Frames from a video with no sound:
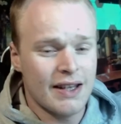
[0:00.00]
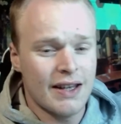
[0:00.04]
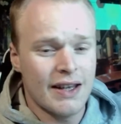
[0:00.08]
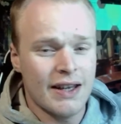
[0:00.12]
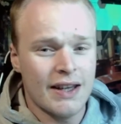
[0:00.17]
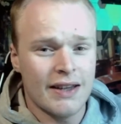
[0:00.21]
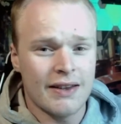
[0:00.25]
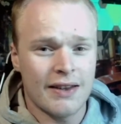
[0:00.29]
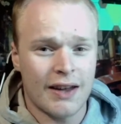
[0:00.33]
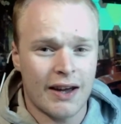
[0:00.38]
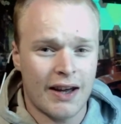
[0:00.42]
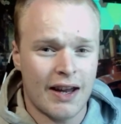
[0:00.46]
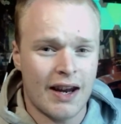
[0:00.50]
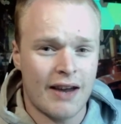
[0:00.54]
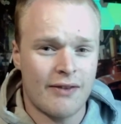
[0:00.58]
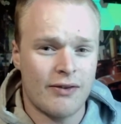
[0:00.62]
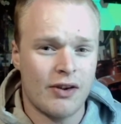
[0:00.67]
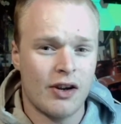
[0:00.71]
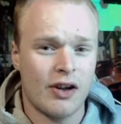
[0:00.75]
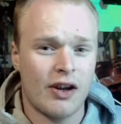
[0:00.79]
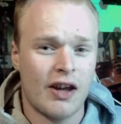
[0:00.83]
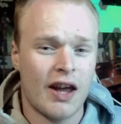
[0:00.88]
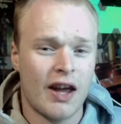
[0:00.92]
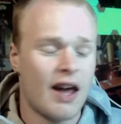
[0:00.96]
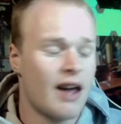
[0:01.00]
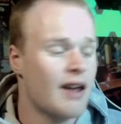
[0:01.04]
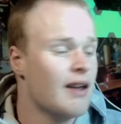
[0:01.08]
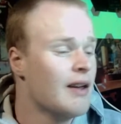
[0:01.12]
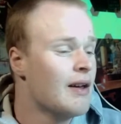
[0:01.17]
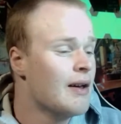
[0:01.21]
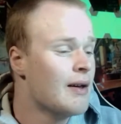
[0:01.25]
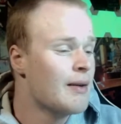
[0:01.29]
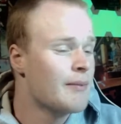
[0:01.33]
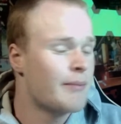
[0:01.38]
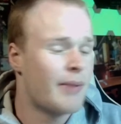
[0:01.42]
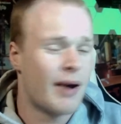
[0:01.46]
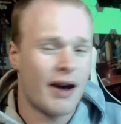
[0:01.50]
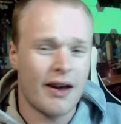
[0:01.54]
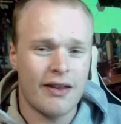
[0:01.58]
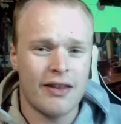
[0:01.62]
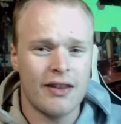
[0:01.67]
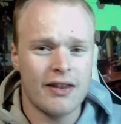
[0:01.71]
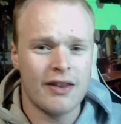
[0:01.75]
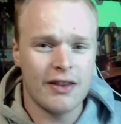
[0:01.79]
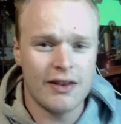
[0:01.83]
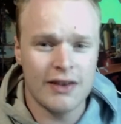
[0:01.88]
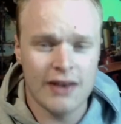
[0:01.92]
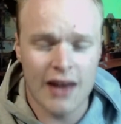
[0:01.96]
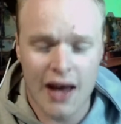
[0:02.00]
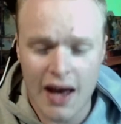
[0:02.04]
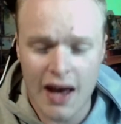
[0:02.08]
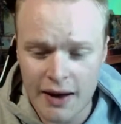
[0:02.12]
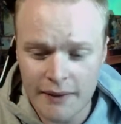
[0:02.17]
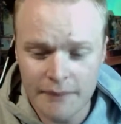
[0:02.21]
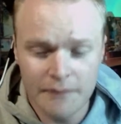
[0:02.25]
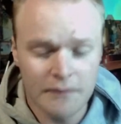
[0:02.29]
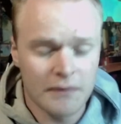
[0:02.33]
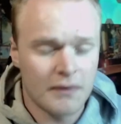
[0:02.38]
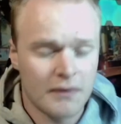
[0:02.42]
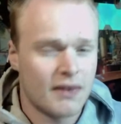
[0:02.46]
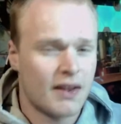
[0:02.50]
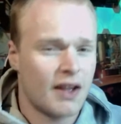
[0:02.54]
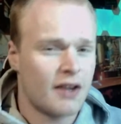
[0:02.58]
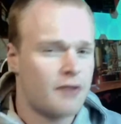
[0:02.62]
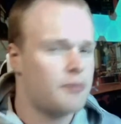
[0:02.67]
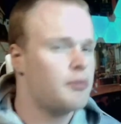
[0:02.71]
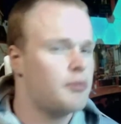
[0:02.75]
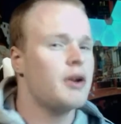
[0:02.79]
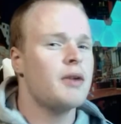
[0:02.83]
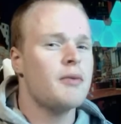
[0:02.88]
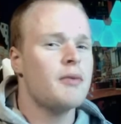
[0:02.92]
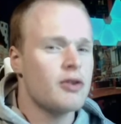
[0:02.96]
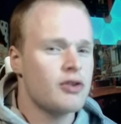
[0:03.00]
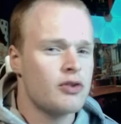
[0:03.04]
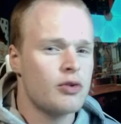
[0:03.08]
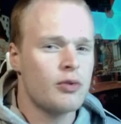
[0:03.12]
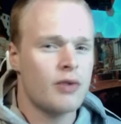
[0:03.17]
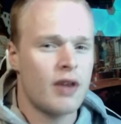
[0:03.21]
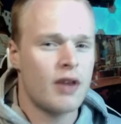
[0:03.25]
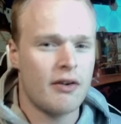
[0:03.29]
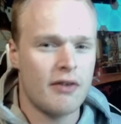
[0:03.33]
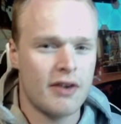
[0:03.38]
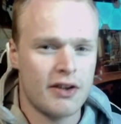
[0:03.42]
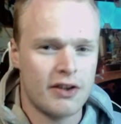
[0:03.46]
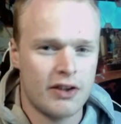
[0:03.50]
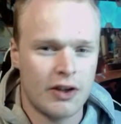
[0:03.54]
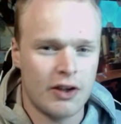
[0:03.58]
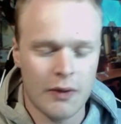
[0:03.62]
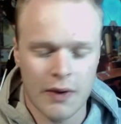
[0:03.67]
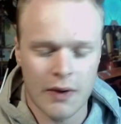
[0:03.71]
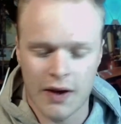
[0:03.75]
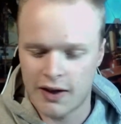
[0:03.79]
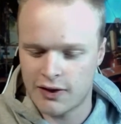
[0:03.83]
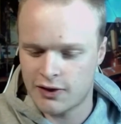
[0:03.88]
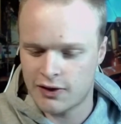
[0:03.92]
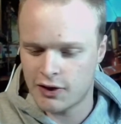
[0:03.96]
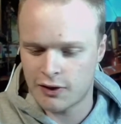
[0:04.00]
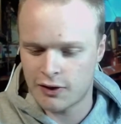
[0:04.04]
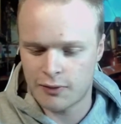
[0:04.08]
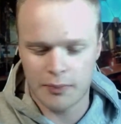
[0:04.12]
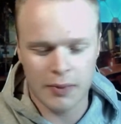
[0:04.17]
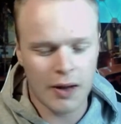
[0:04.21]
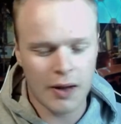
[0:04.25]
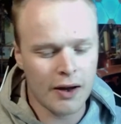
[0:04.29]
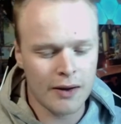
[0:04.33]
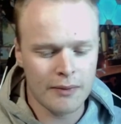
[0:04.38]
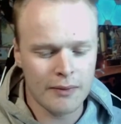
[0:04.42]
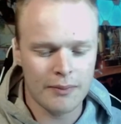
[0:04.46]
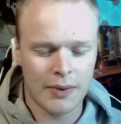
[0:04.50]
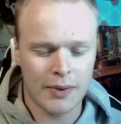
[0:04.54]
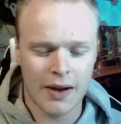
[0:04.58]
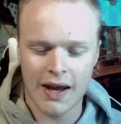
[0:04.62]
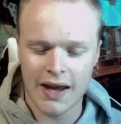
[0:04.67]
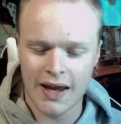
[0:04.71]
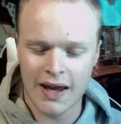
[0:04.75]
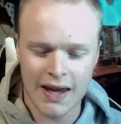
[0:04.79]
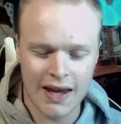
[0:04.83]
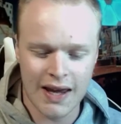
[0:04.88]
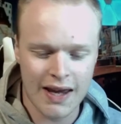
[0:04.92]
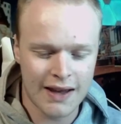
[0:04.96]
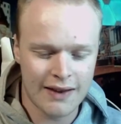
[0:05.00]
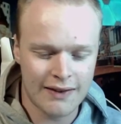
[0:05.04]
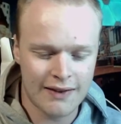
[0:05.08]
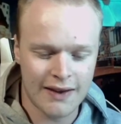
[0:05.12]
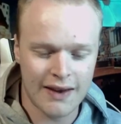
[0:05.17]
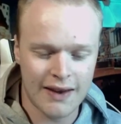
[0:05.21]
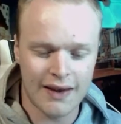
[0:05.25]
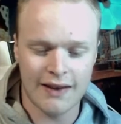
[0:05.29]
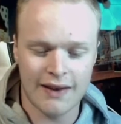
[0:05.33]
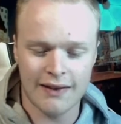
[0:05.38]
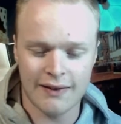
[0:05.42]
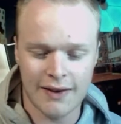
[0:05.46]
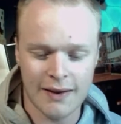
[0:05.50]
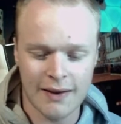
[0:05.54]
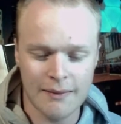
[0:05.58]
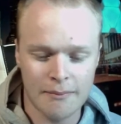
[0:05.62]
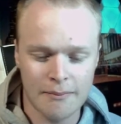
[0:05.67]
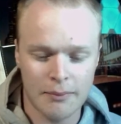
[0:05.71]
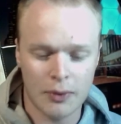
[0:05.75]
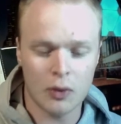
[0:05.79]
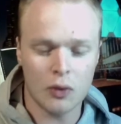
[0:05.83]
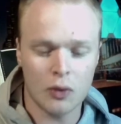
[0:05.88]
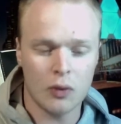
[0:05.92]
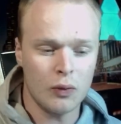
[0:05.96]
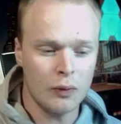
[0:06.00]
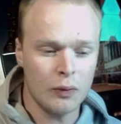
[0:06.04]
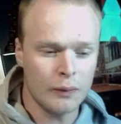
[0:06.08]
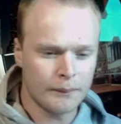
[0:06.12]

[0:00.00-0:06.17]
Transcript: I can have a look at. But other than that, that's pretty much all there is to it. It's just plug and play, easy, simple.